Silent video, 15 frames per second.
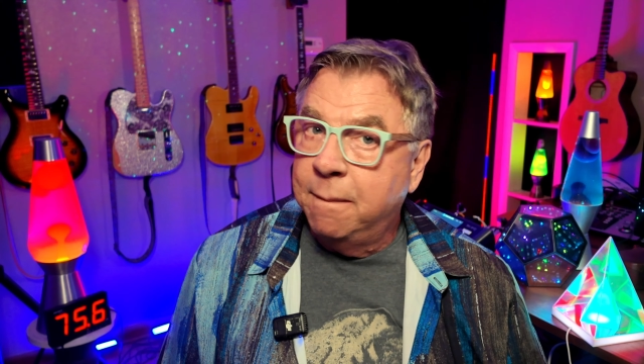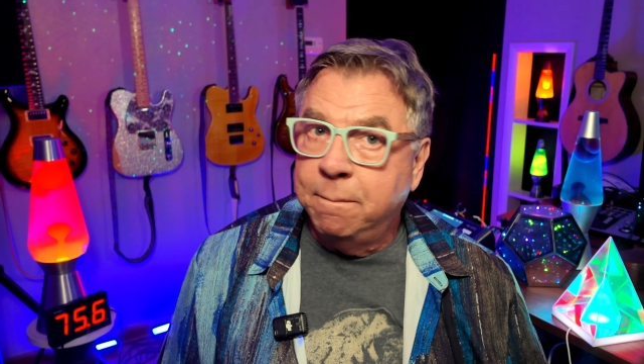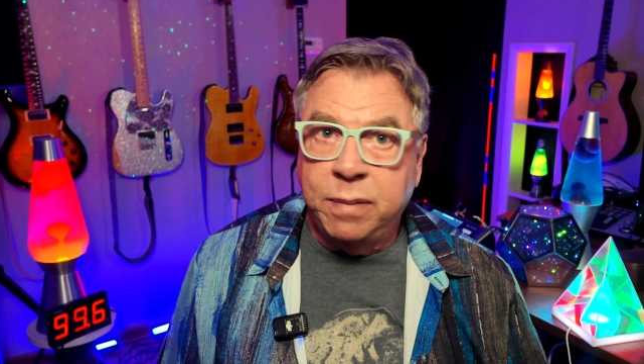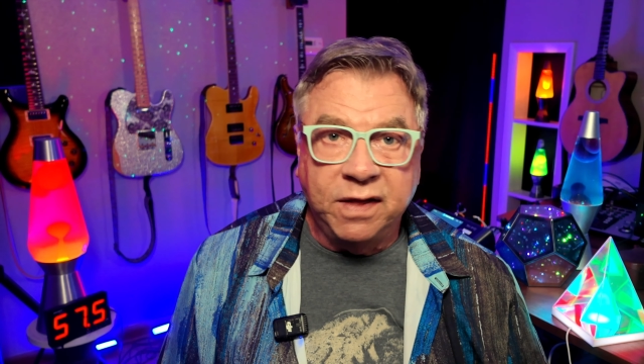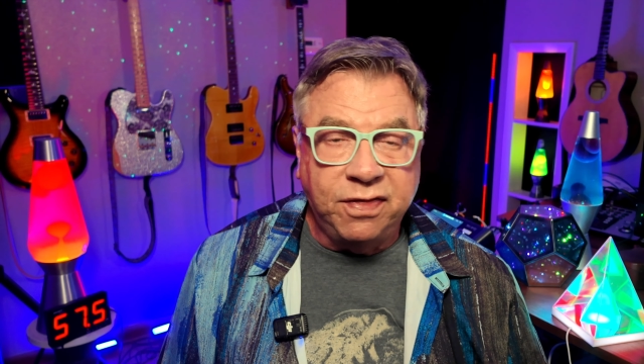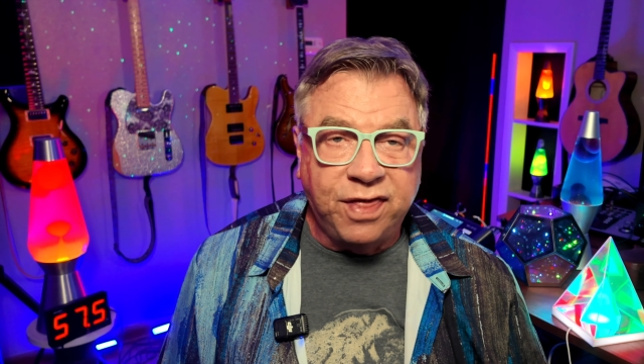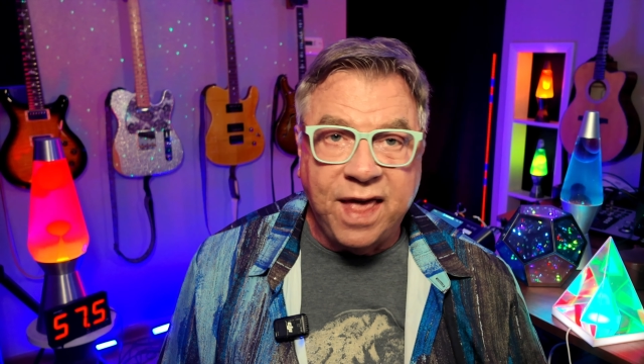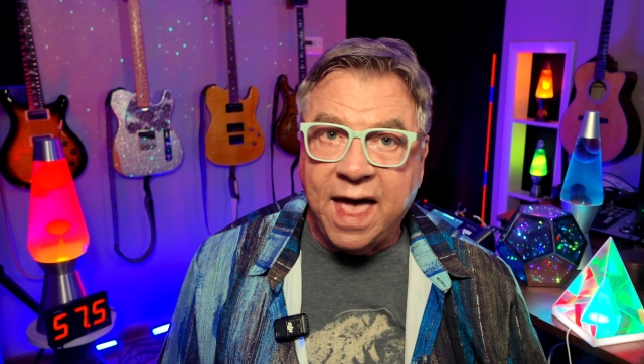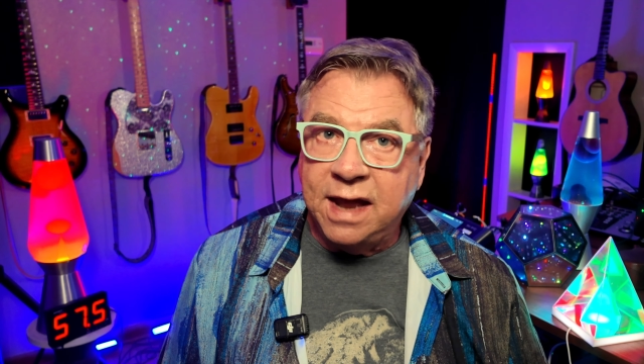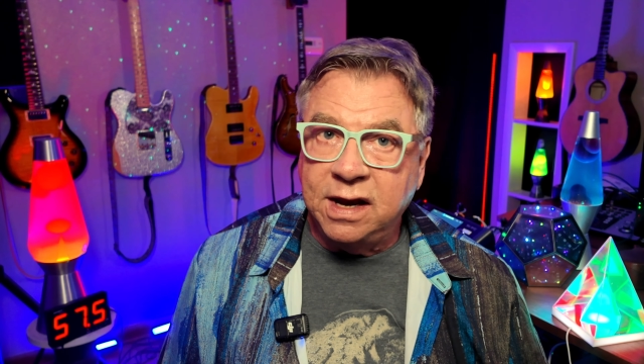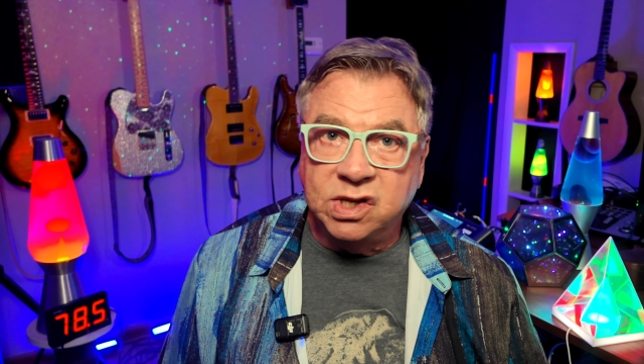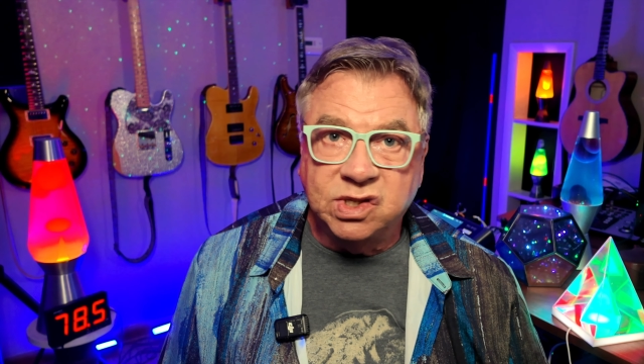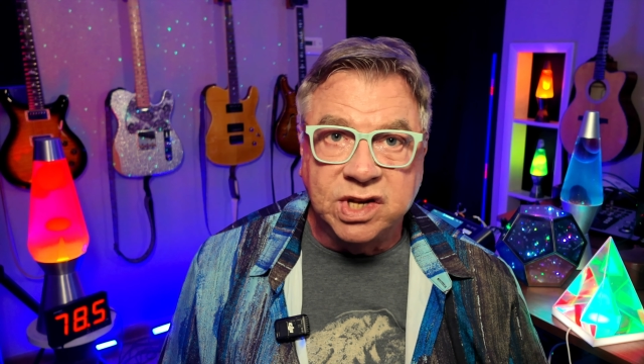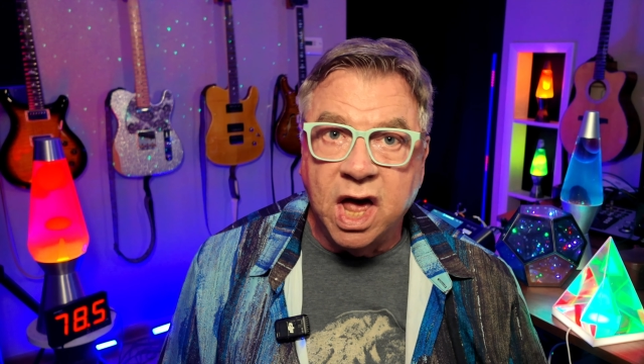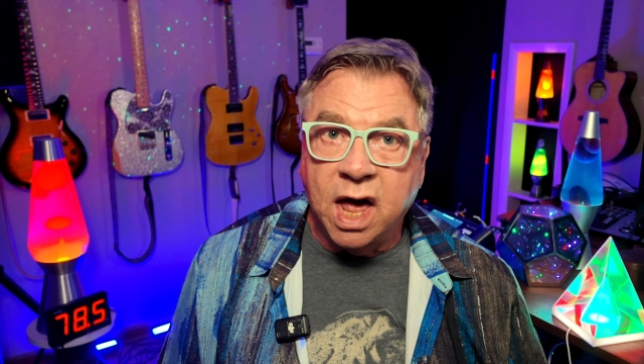but that
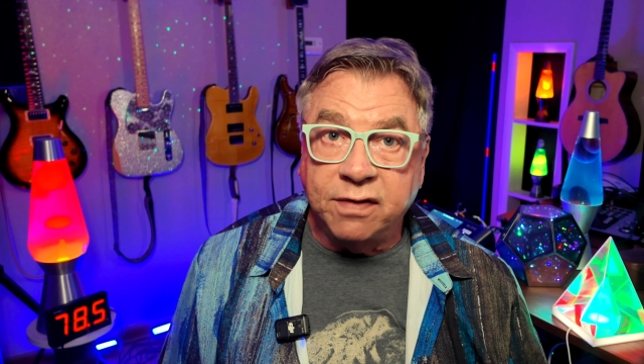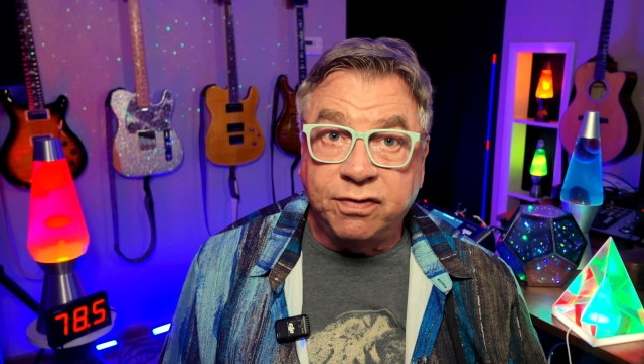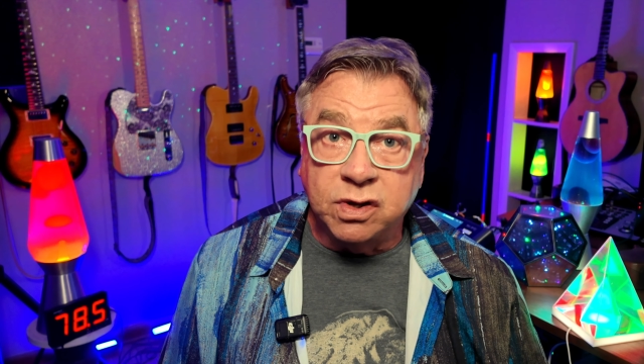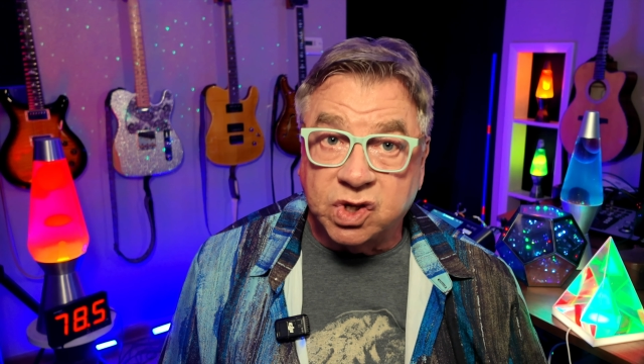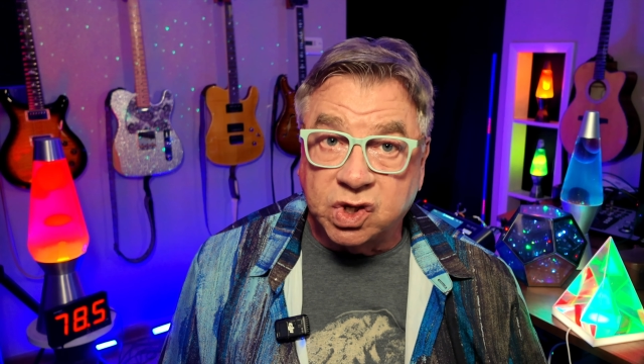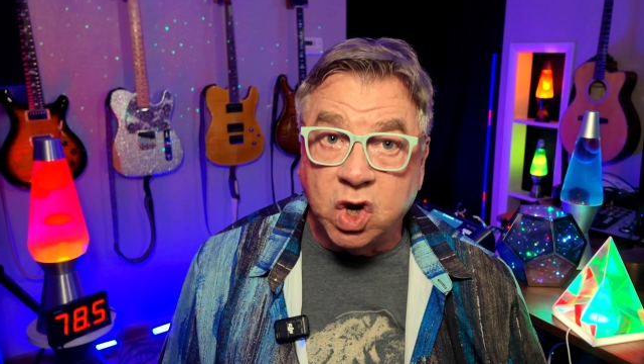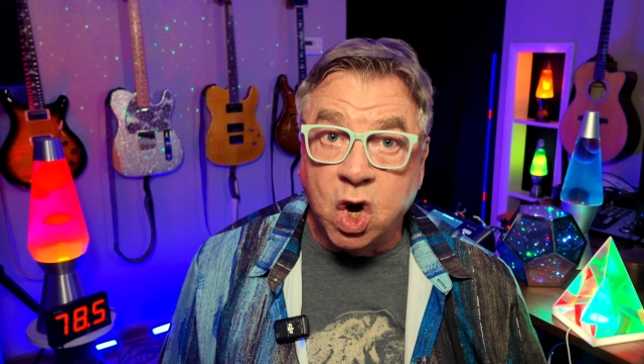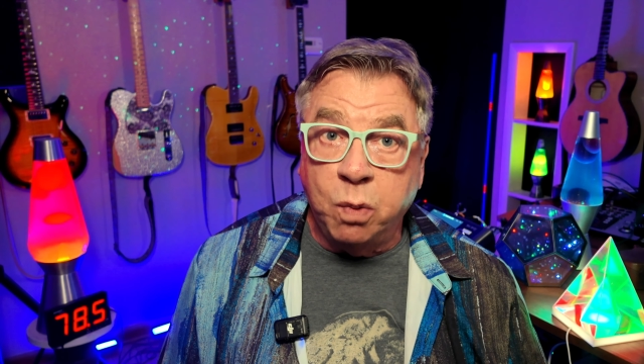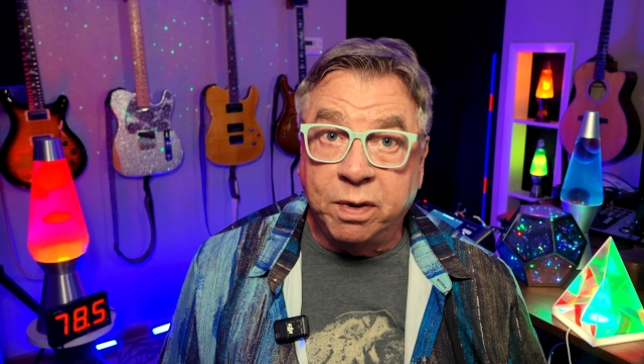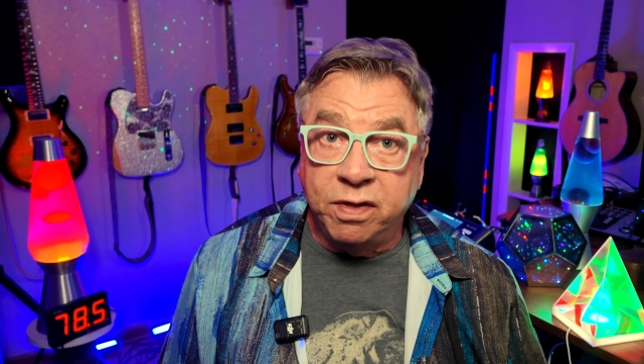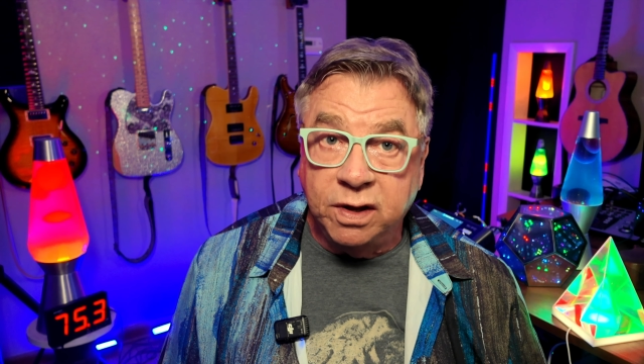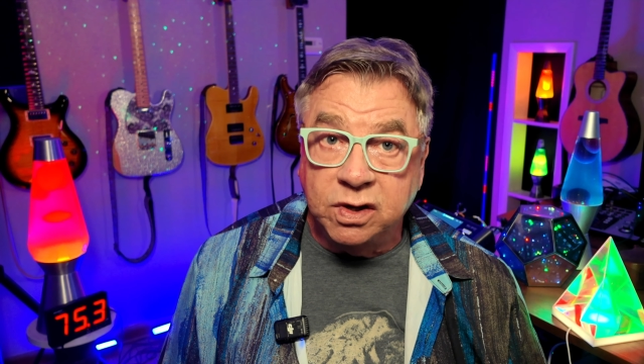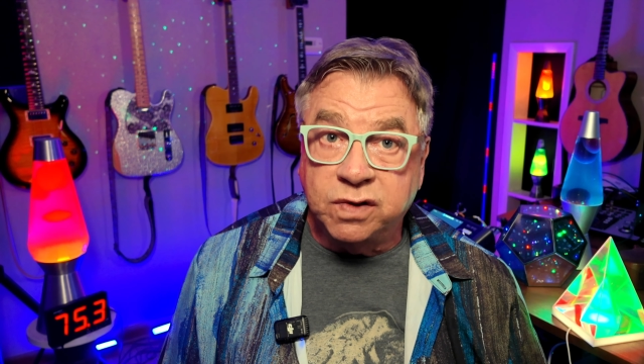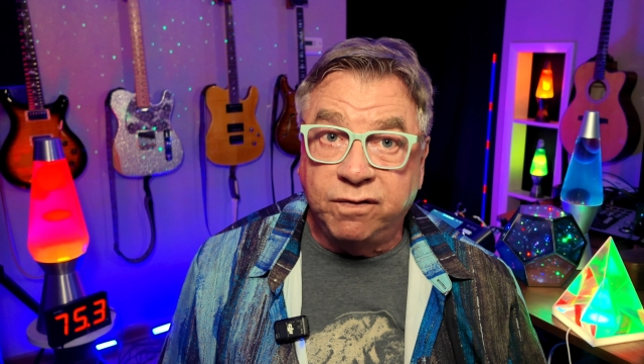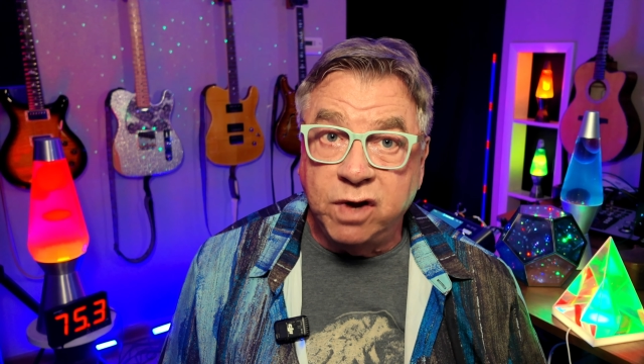is not the scope of
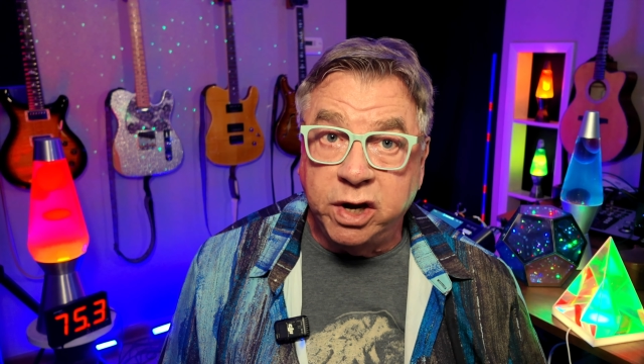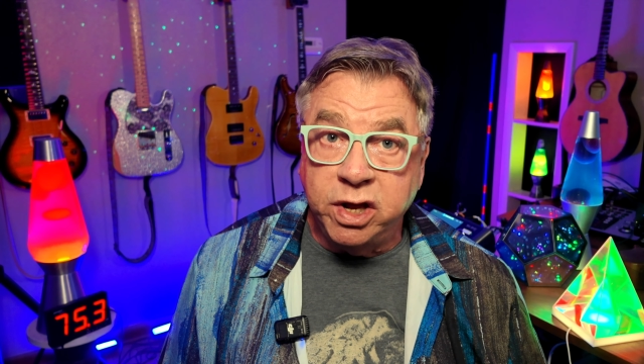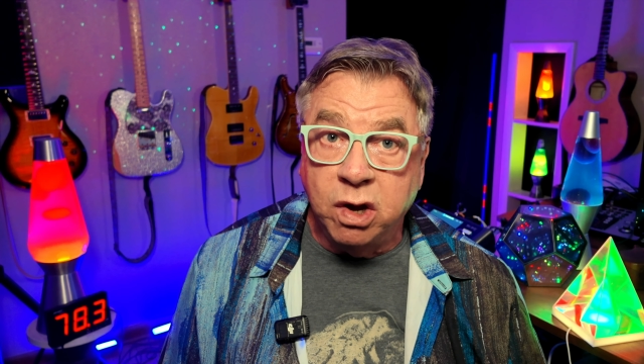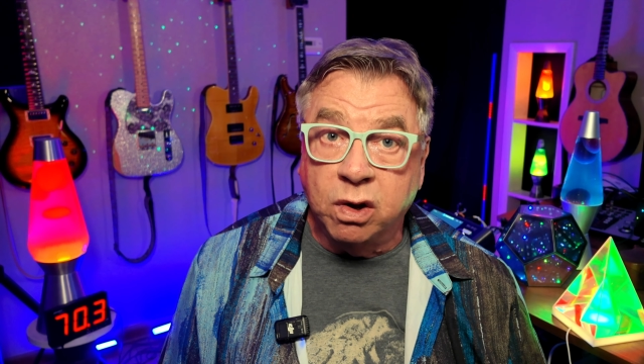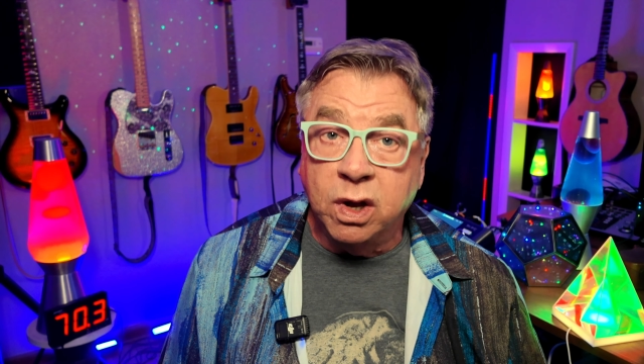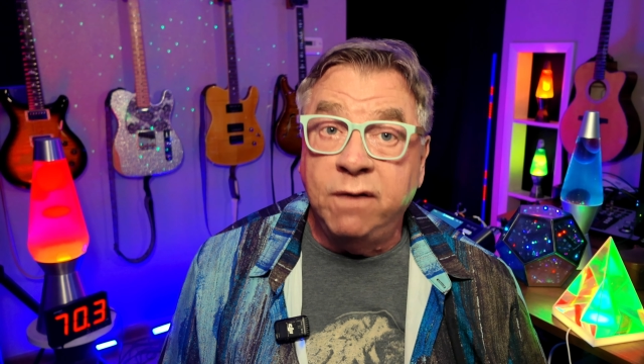this video.